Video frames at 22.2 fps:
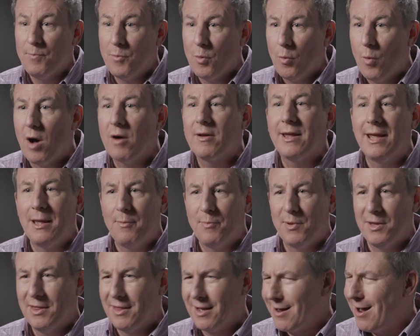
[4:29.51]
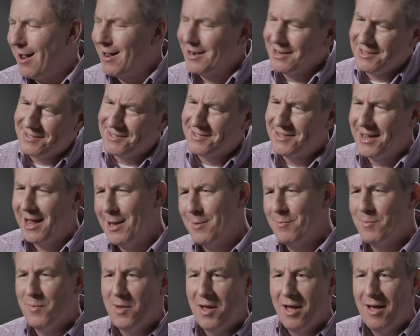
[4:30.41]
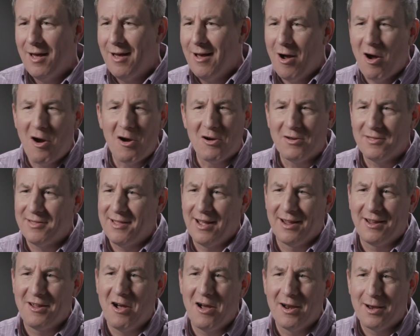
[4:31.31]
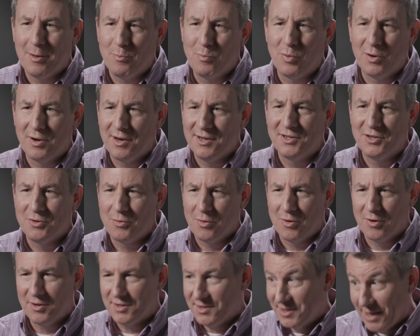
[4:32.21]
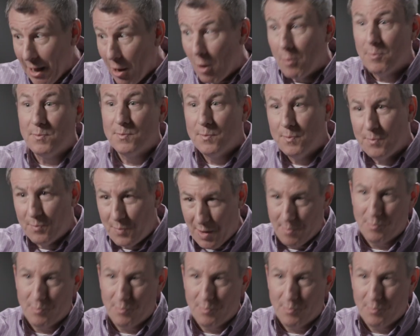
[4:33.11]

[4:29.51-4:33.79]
while keeping the kind of same heart that God had put into her to help